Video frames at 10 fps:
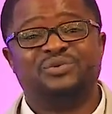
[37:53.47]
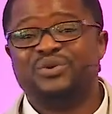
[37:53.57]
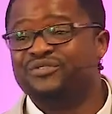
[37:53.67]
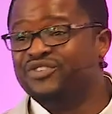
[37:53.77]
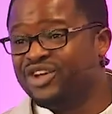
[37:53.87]
You
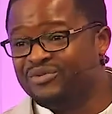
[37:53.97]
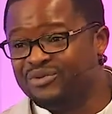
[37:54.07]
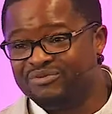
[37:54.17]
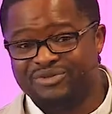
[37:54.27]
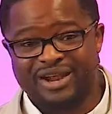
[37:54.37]

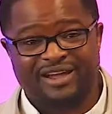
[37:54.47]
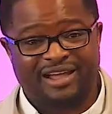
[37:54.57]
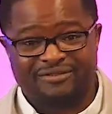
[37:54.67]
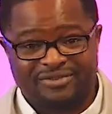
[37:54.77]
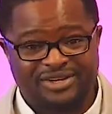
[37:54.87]
see,
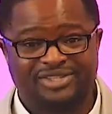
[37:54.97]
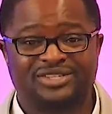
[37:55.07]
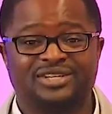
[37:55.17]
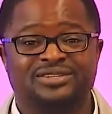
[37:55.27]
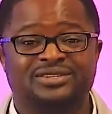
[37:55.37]
I can't
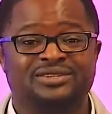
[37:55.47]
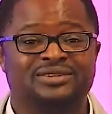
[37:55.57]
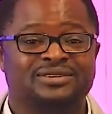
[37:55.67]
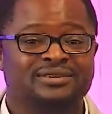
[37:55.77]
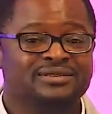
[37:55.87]
finish this.